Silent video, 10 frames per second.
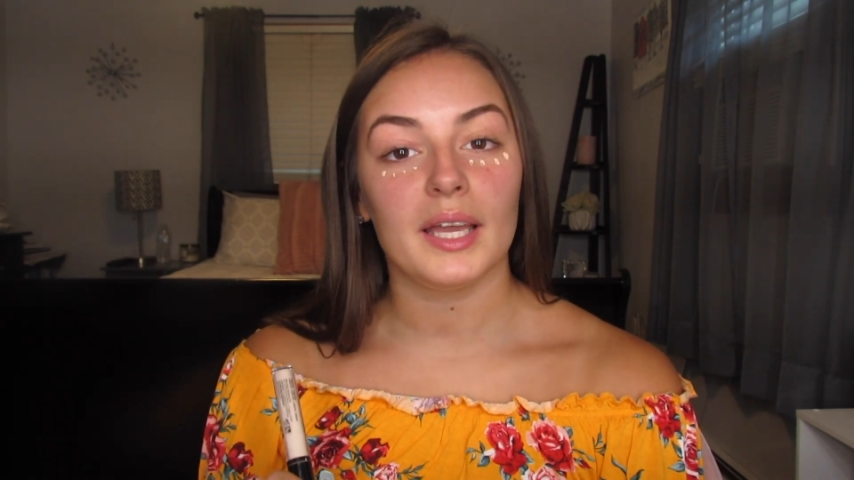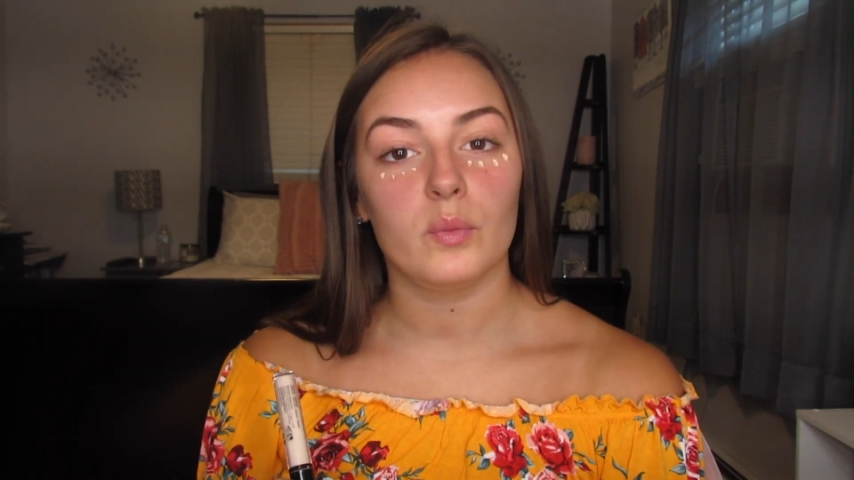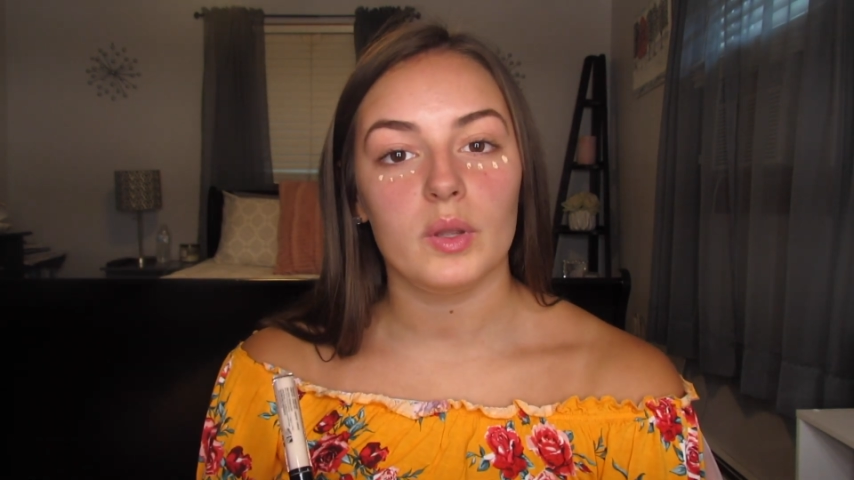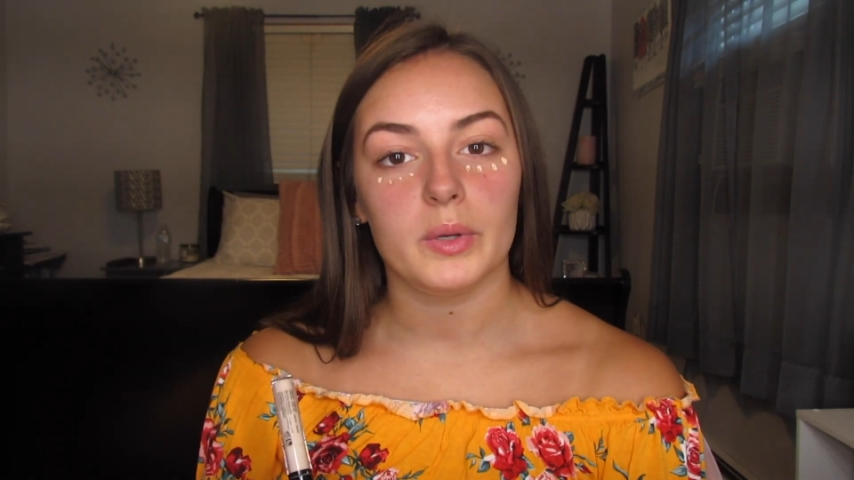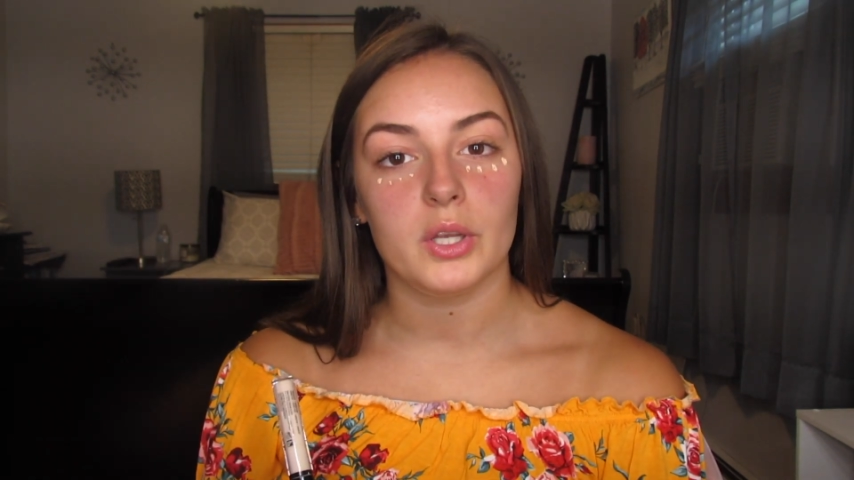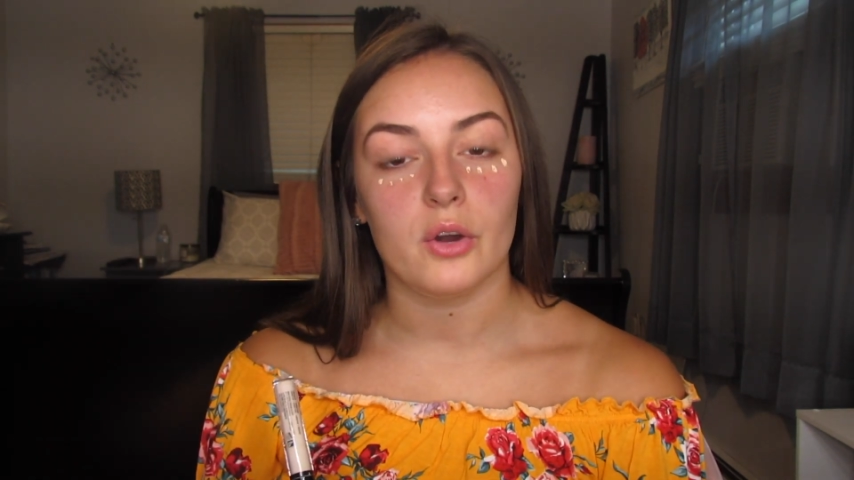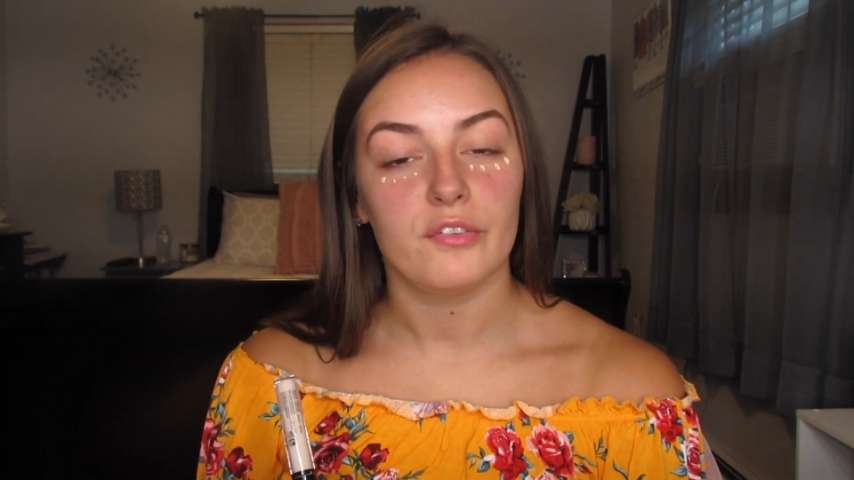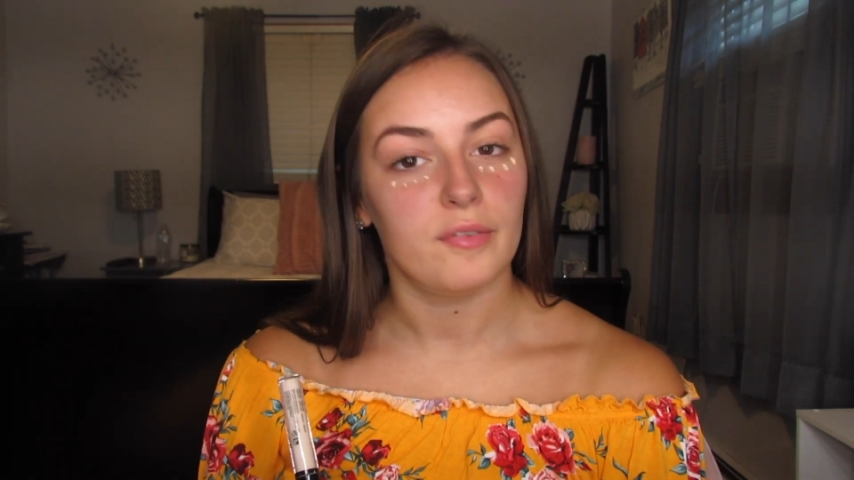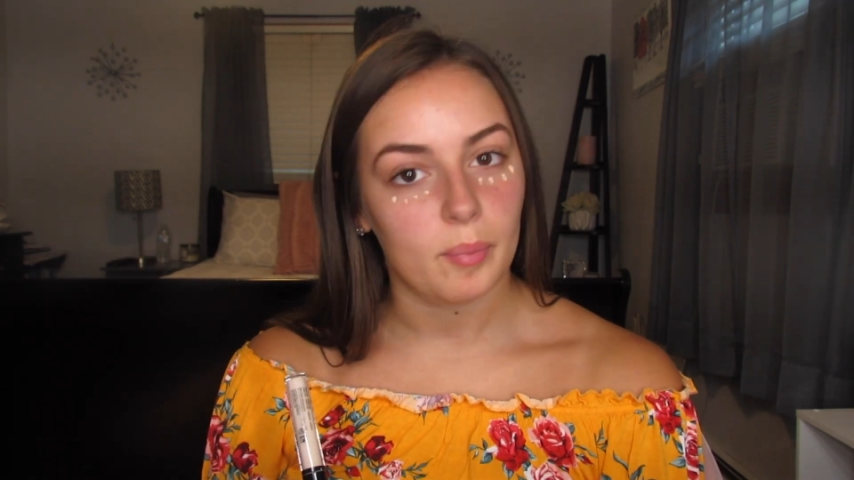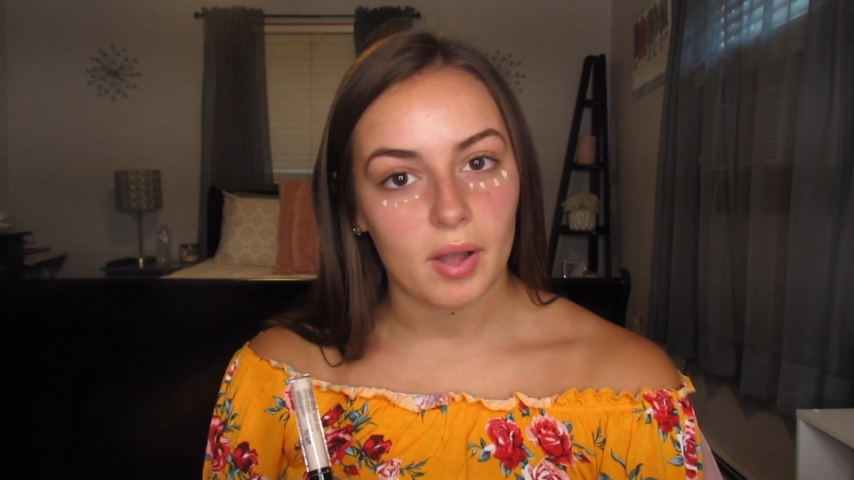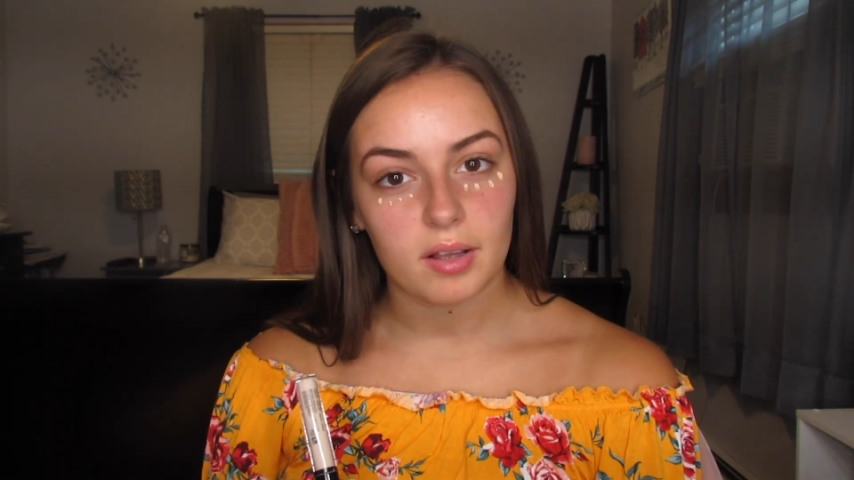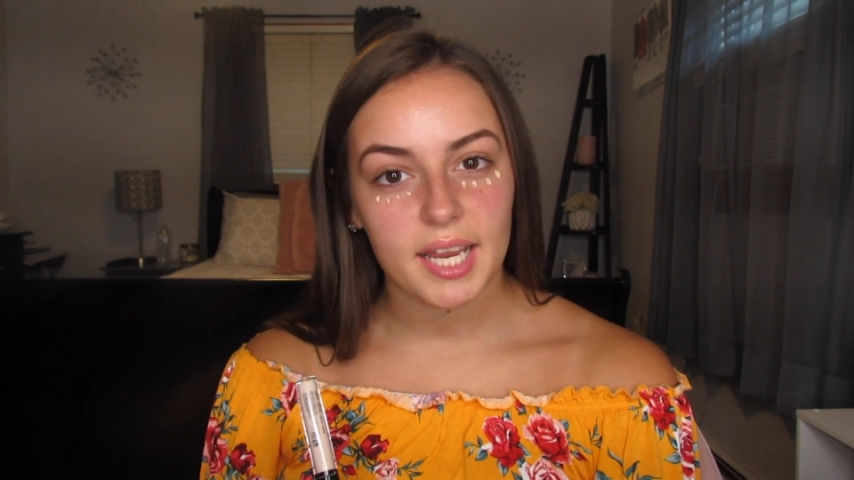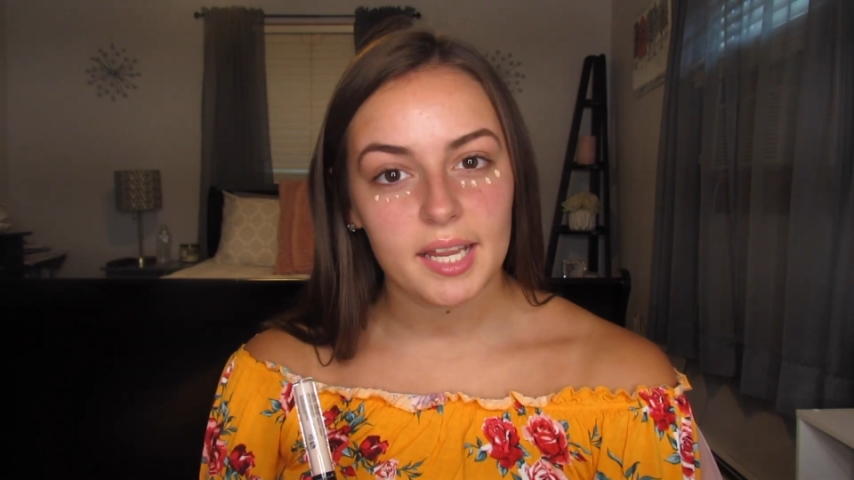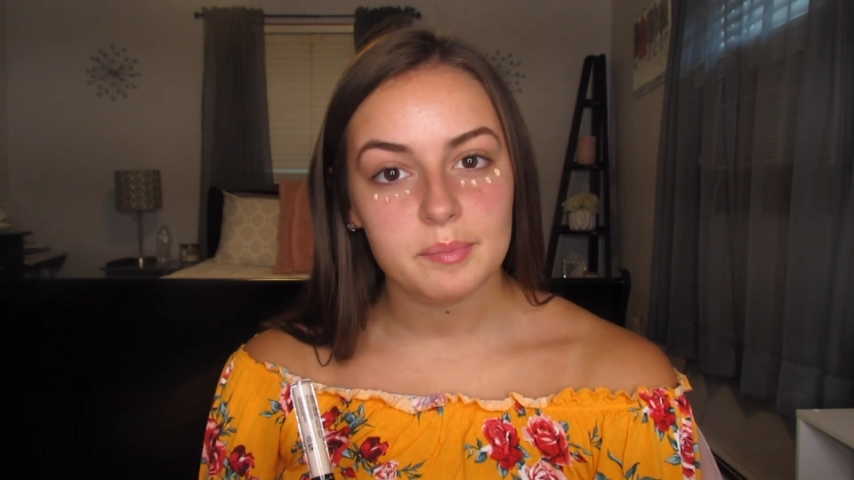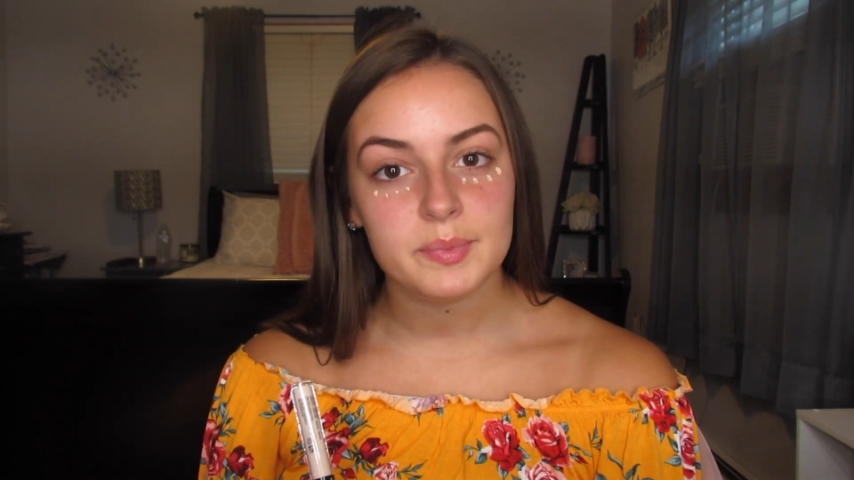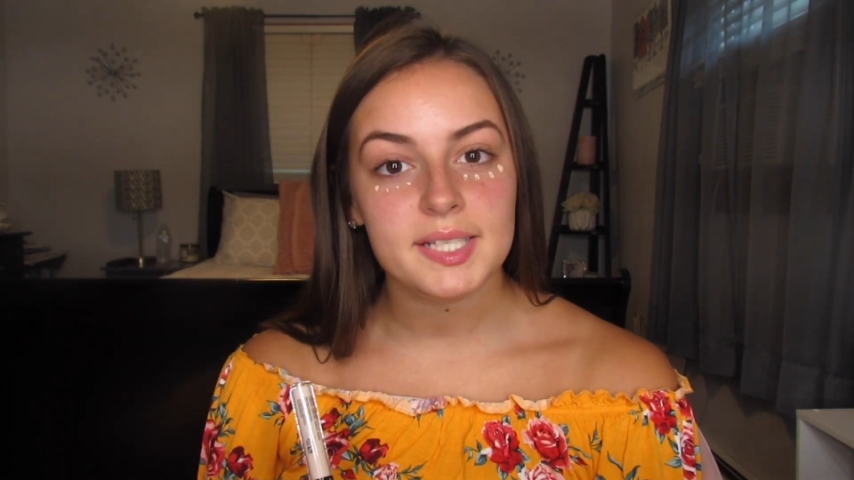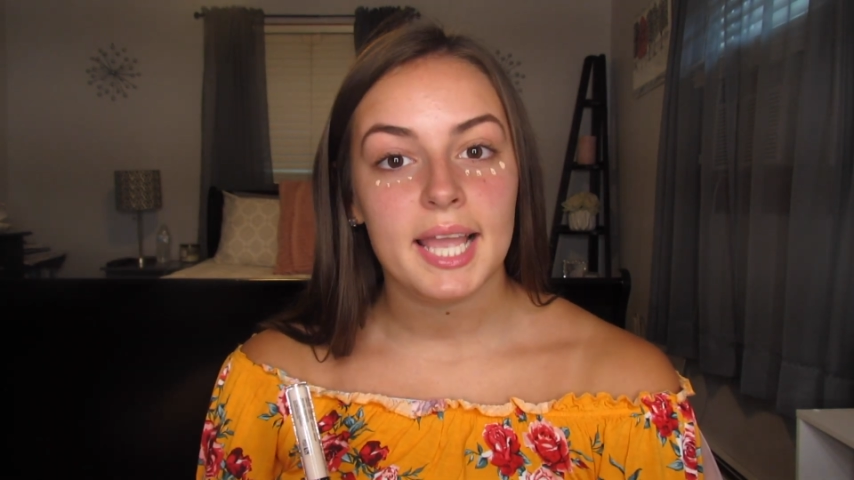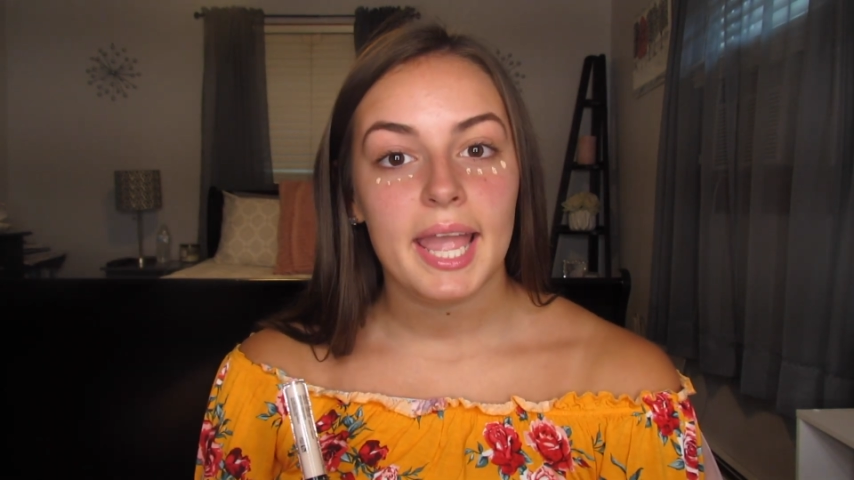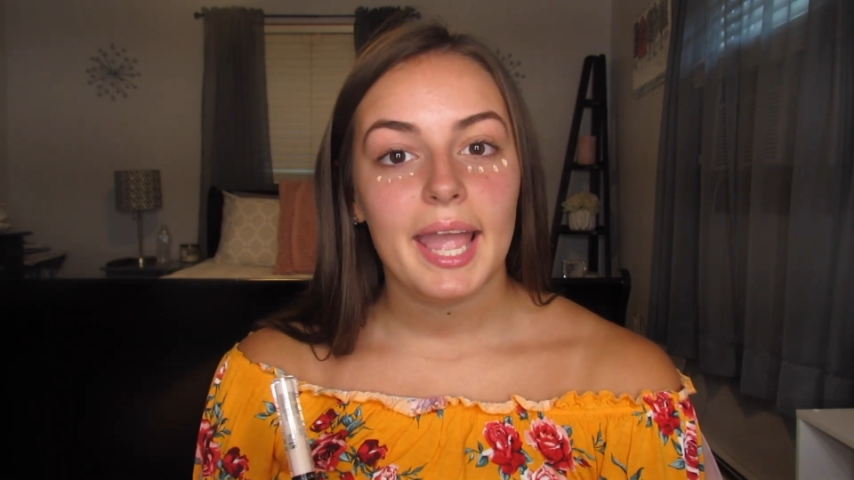and we would go to football games.